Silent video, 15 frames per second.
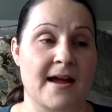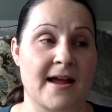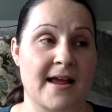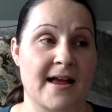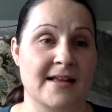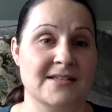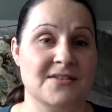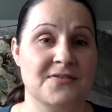
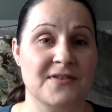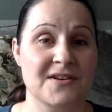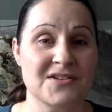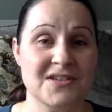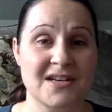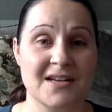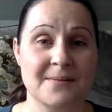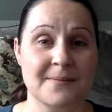And to
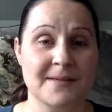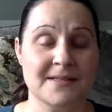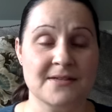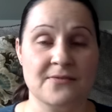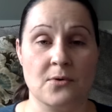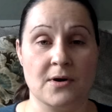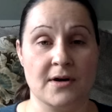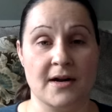finish getting my
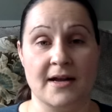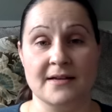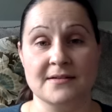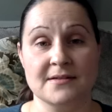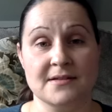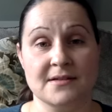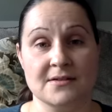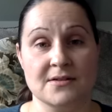stuff
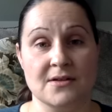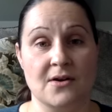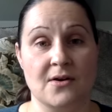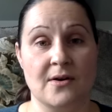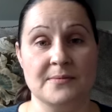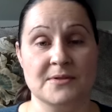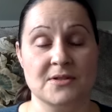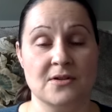organized. So
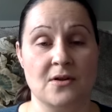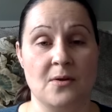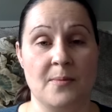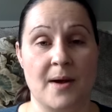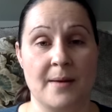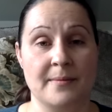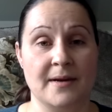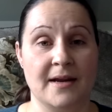I'm still
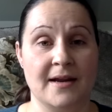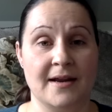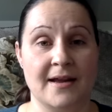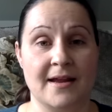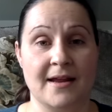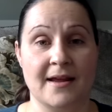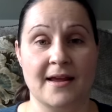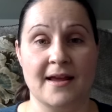
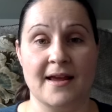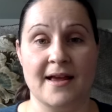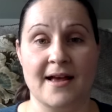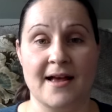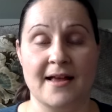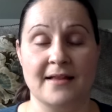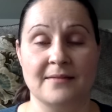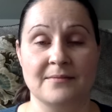bobbinating
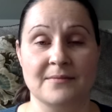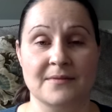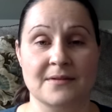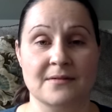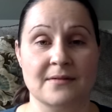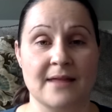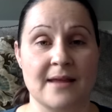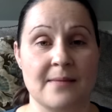and
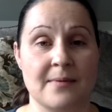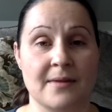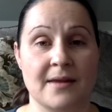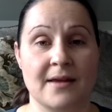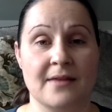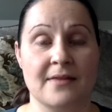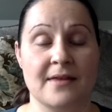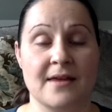
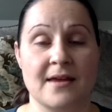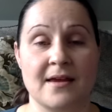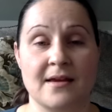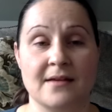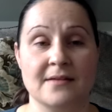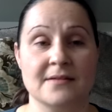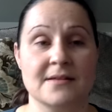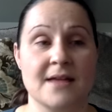labeling
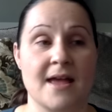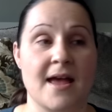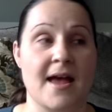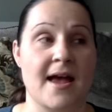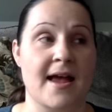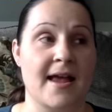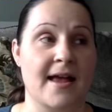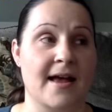things,
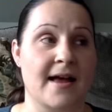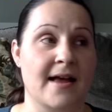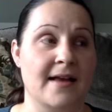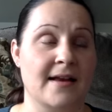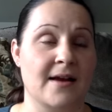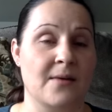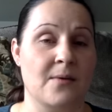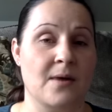
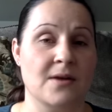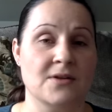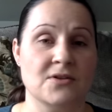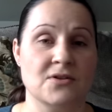and I want